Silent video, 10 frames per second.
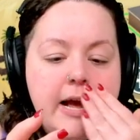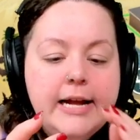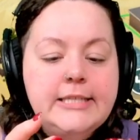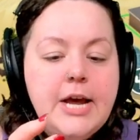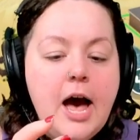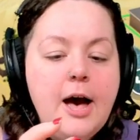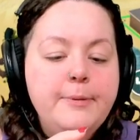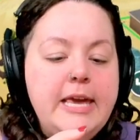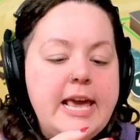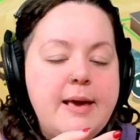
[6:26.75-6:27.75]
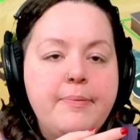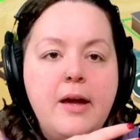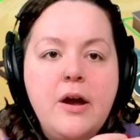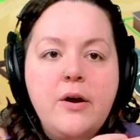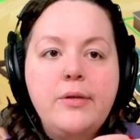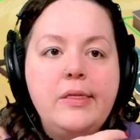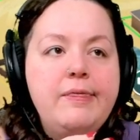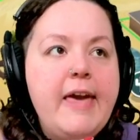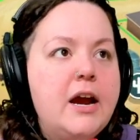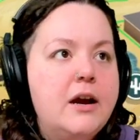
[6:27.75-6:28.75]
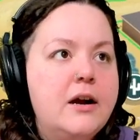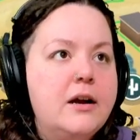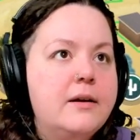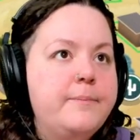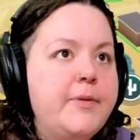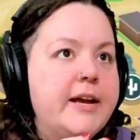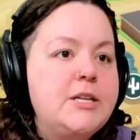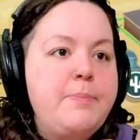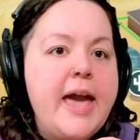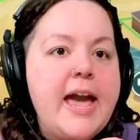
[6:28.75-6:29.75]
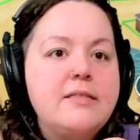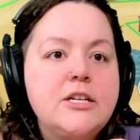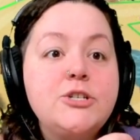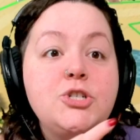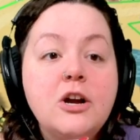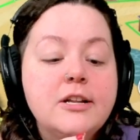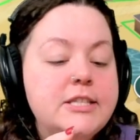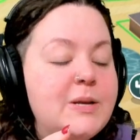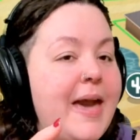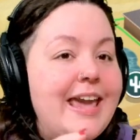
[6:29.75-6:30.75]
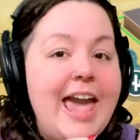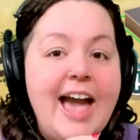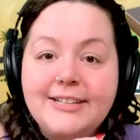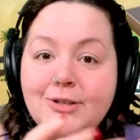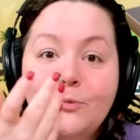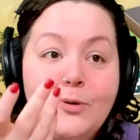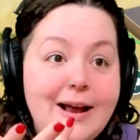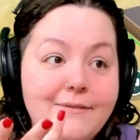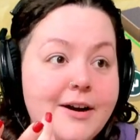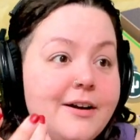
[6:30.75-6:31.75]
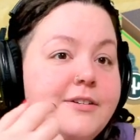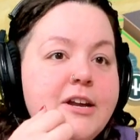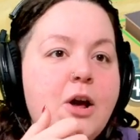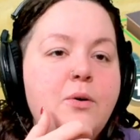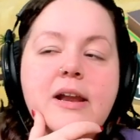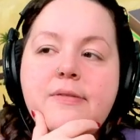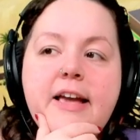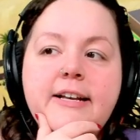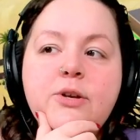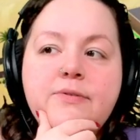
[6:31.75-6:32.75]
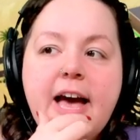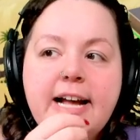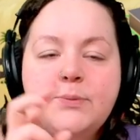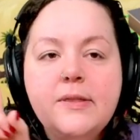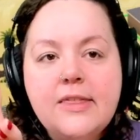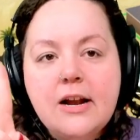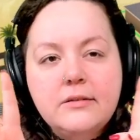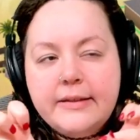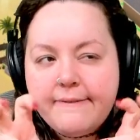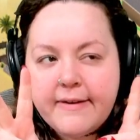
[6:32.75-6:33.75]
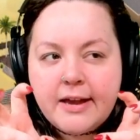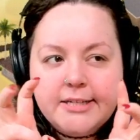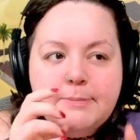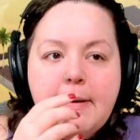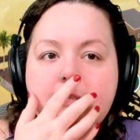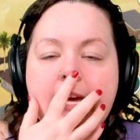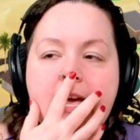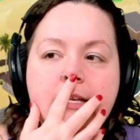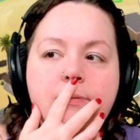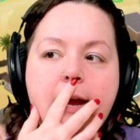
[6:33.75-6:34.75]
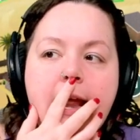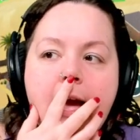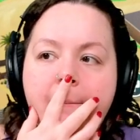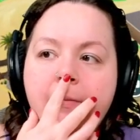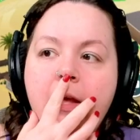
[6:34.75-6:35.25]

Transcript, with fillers: It's to upkeep their like to pay the insurance to pay gas or whatever, you know, kind of thing. So that's what their living expense is right now.